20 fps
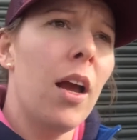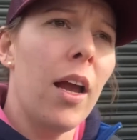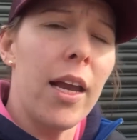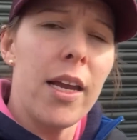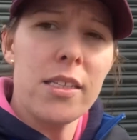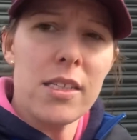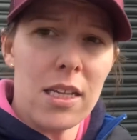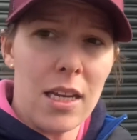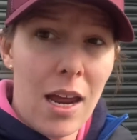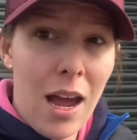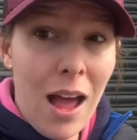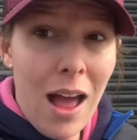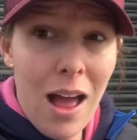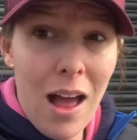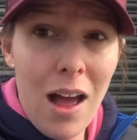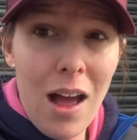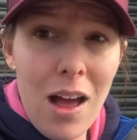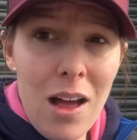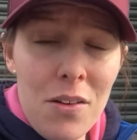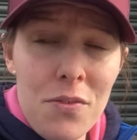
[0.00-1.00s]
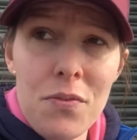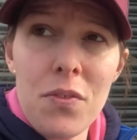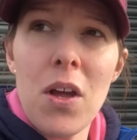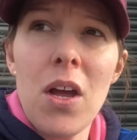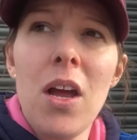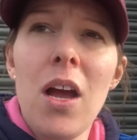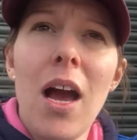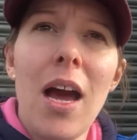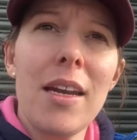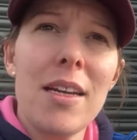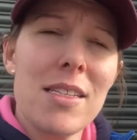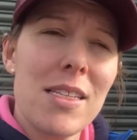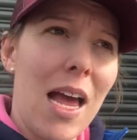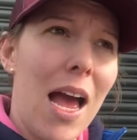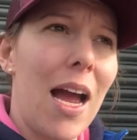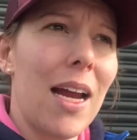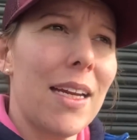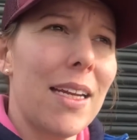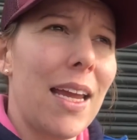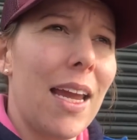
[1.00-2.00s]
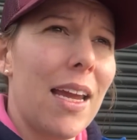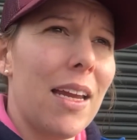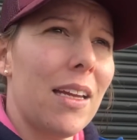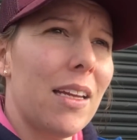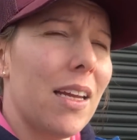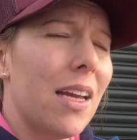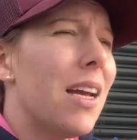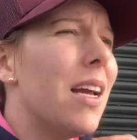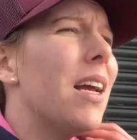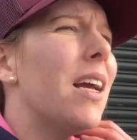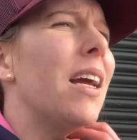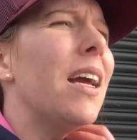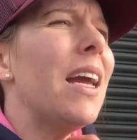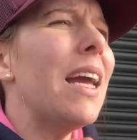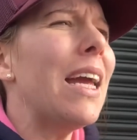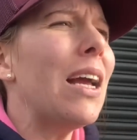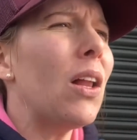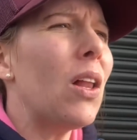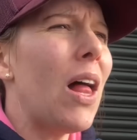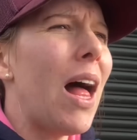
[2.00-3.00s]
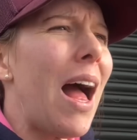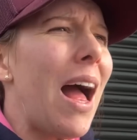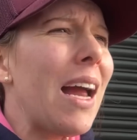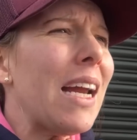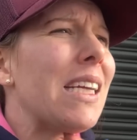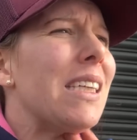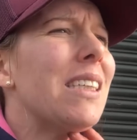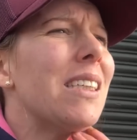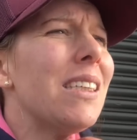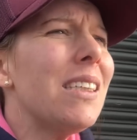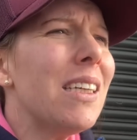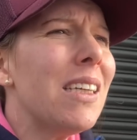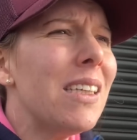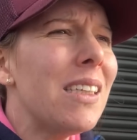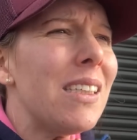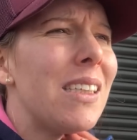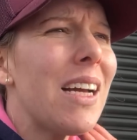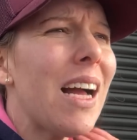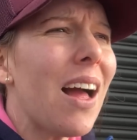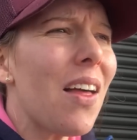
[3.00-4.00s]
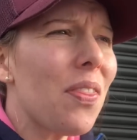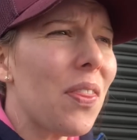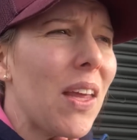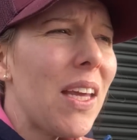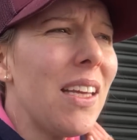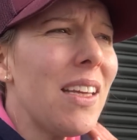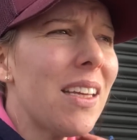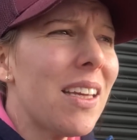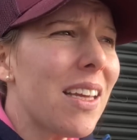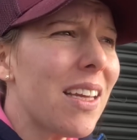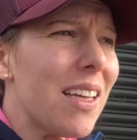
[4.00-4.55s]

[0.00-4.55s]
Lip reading: It's in half and it's hanging. It'll hang, I think,